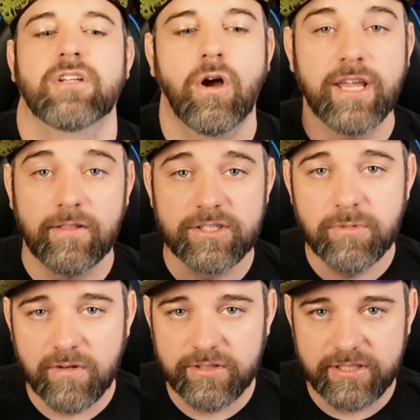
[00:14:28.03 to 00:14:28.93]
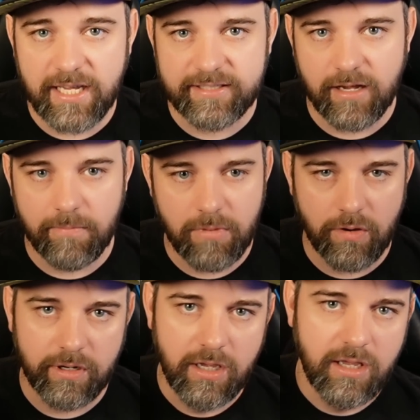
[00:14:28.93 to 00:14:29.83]
Okay, let's move on to desktop
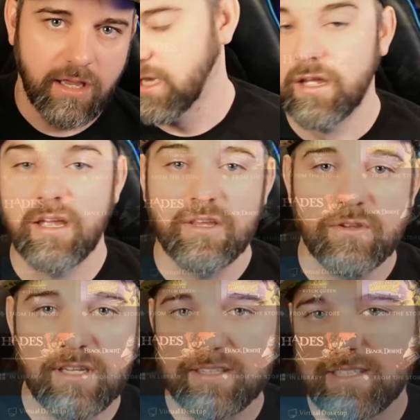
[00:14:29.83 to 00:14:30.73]
mode. You can get to